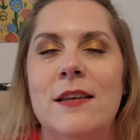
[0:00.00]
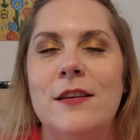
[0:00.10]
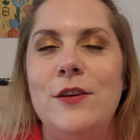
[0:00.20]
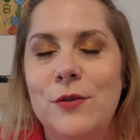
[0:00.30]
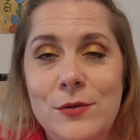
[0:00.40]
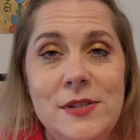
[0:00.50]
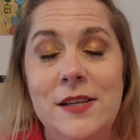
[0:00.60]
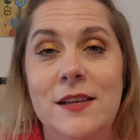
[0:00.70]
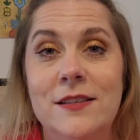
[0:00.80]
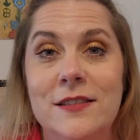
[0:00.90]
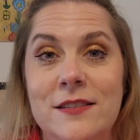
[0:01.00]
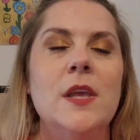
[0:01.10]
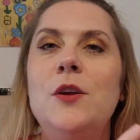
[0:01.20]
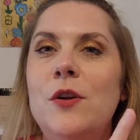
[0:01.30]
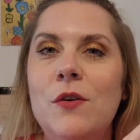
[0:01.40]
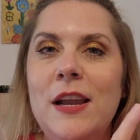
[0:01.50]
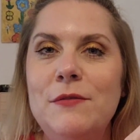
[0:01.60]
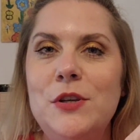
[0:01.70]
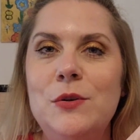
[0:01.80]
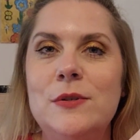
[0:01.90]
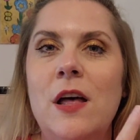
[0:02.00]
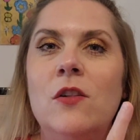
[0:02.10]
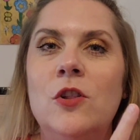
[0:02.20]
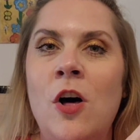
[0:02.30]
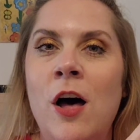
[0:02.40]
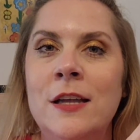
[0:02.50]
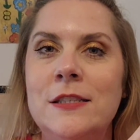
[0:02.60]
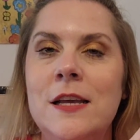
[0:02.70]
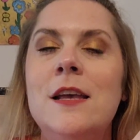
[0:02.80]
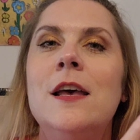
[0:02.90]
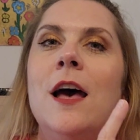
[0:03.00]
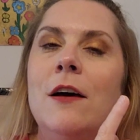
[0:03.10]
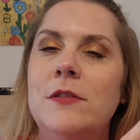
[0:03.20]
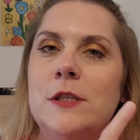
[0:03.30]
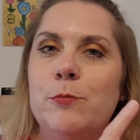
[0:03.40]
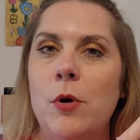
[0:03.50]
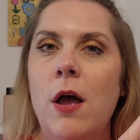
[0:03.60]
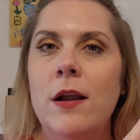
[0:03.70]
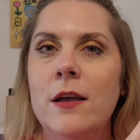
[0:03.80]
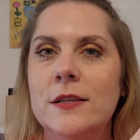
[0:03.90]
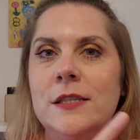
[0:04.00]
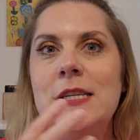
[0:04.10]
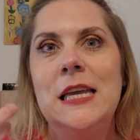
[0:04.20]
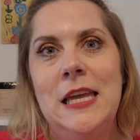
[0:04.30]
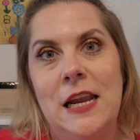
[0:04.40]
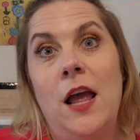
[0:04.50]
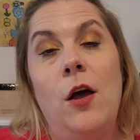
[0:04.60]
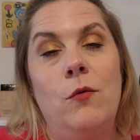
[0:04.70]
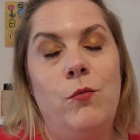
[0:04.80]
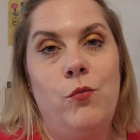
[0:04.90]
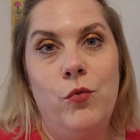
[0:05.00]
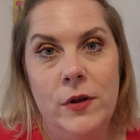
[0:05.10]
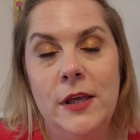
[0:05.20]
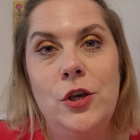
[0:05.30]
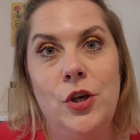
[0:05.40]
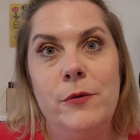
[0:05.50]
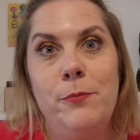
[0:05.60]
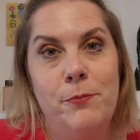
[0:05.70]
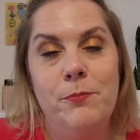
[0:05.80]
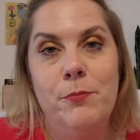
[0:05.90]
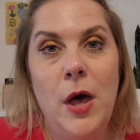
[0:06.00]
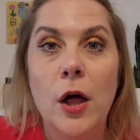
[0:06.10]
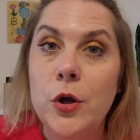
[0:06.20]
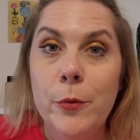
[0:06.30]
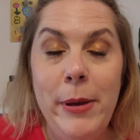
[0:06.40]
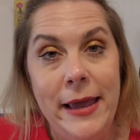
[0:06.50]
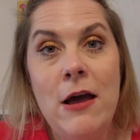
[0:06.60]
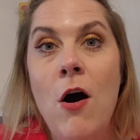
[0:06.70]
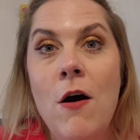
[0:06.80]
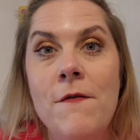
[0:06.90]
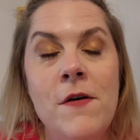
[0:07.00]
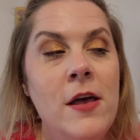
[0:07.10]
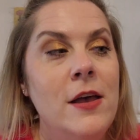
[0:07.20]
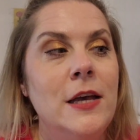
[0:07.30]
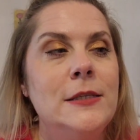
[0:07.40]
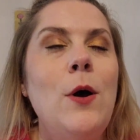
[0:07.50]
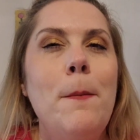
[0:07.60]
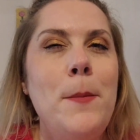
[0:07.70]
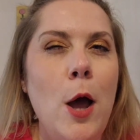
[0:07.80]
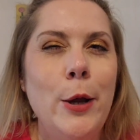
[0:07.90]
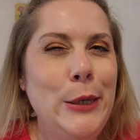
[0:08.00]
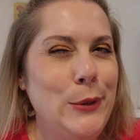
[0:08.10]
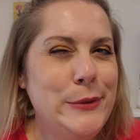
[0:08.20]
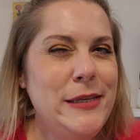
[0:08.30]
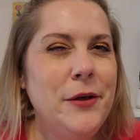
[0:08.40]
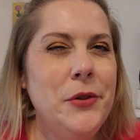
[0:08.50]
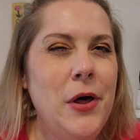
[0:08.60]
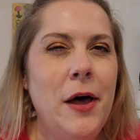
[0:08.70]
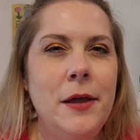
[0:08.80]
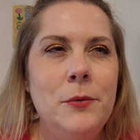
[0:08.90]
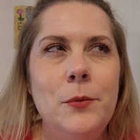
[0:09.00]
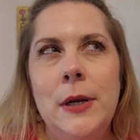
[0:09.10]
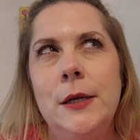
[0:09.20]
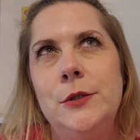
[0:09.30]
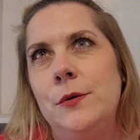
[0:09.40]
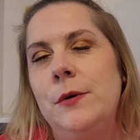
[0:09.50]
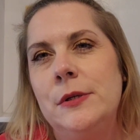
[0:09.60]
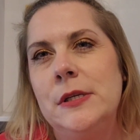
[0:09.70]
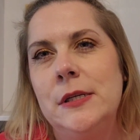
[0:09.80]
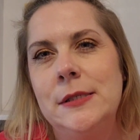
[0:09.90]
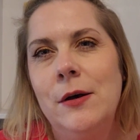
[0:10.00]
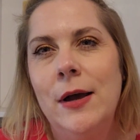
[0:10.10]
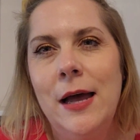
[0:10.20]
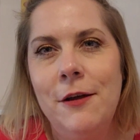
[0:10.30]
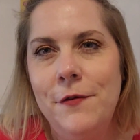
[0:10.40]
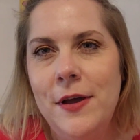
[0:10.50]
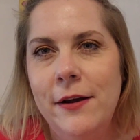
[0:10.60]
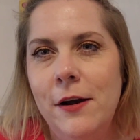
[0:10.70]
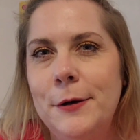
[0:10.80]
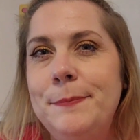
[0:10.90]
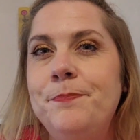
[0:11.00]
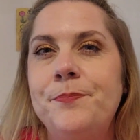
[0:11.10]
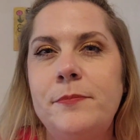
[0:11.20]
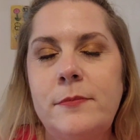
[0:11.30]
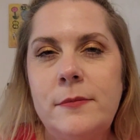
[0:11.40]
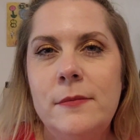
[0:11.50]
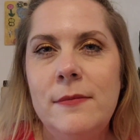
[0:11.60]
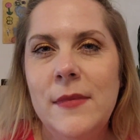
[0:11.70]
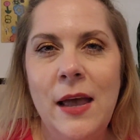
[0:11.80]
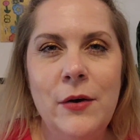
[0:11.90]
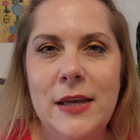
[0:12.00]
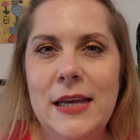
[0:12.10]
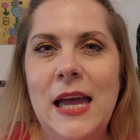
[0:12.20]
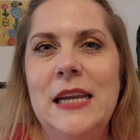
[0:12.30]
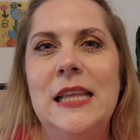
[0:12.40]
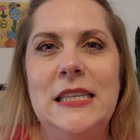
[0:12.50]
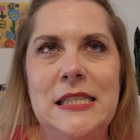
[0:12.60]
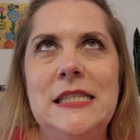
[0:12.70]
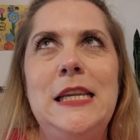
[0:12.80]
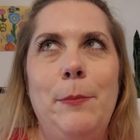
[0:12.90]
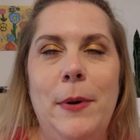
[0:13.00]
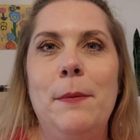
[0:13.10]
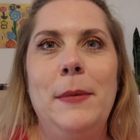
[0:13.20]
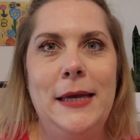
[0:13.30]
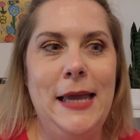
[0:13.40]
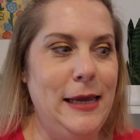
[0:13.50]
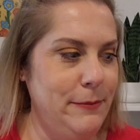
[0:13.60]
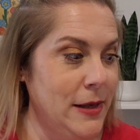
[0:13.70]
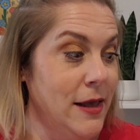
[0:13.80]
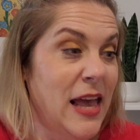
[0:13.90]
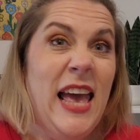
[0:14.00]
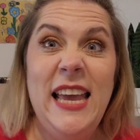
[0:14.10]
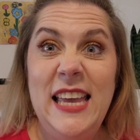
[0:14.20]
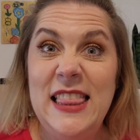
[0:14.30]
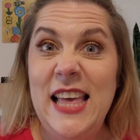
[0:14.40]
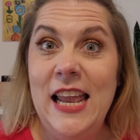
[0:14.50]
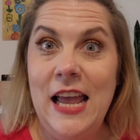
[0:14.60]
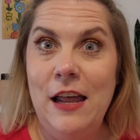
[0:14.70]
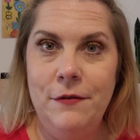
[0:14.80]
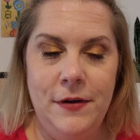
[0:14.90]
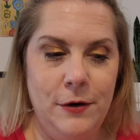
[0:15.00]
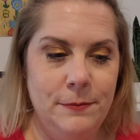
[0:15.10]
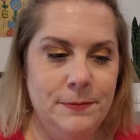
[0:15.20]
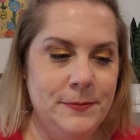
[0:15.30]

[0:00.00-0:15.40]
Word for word: used it. You don't have to use a lot of this product to get a really good color payoff, so I'm not using a lot when I do use it. So I gotta figure out how I can kind of like step up my game and get that out of here.